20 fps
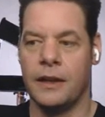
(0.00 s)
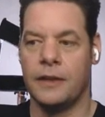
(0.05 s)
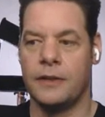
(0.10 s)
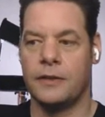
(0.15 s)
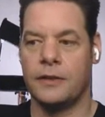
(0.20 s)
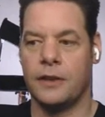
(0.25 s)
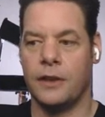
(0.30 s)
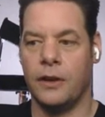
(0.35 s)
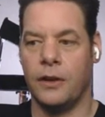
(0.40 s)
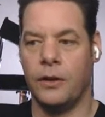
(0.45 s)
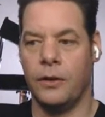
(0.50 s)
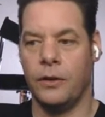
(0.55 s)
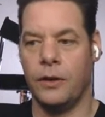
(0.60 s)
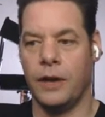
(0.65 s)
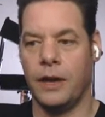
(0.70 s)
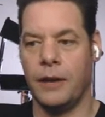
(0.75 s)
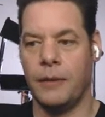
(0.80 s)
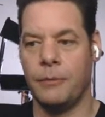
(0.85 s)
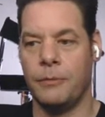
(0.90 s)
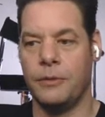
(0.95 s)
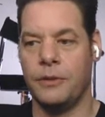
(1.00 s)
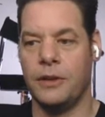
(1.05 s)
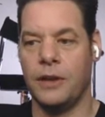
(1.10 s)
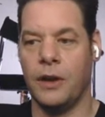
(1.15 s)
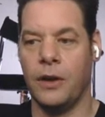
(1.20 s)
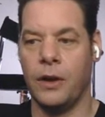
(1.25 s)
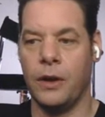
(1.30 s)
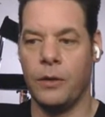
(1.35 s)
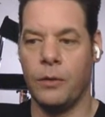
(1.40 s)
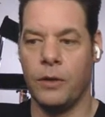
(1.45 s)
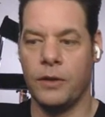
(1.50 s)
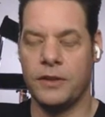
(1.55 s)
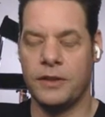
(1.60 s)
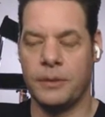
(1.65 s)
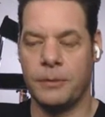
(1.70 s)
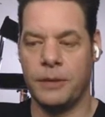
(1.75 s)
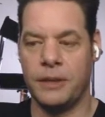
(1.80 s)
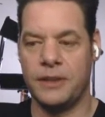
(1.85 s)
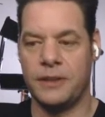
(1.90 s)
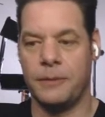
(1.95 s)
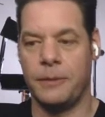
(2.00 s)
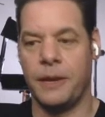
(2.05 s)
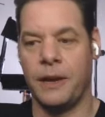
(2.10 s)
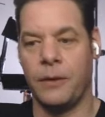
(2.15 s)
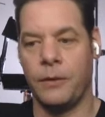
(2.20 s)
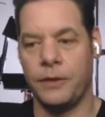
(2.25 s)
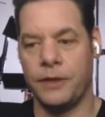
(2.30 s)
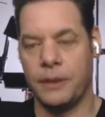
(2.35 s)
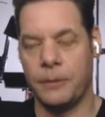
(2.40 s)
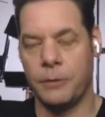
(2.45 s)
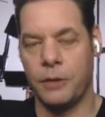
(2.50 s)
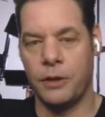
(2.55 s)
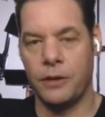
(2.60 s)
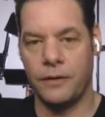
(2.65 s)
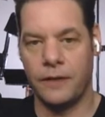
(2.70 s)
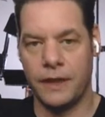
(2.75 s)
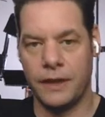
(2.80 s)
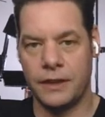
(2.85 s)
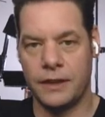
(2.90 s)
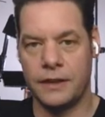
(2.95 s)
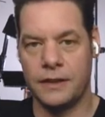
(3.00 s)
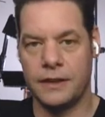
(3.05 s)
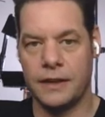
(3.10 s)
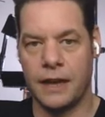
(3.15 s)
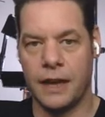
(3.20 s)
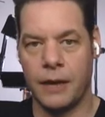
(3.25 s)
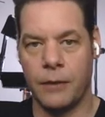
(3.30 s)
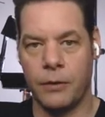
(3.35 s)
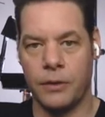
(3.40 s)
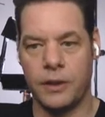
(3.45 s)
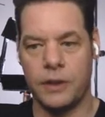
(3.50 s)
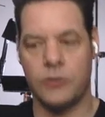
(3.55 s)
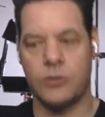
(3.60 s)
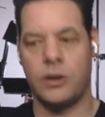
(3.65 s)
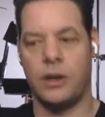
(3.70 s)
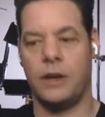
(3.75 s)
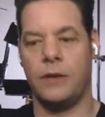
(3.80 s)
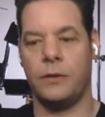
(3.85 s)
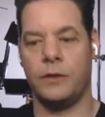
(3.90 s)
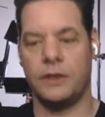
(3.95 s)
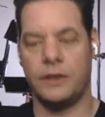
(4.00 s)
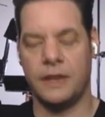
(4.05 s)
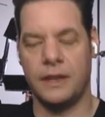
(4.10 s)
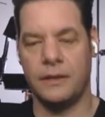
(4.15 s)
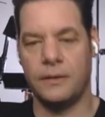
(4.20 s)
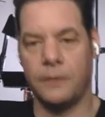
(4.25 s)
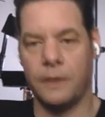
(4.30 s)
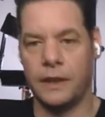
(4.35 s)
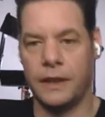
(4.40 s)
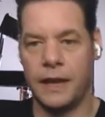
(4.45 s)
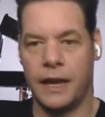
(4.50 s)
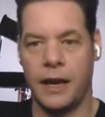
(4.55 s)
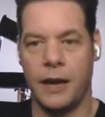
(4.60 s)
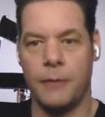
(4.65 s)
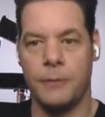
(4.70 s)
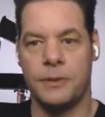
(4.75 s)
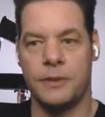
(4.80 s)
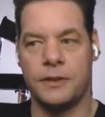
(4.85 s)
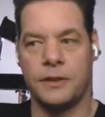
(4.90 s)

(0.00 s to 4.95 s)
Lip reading: So knowing what somebody's about, what their motivations are, what they're trying to achieve really helps.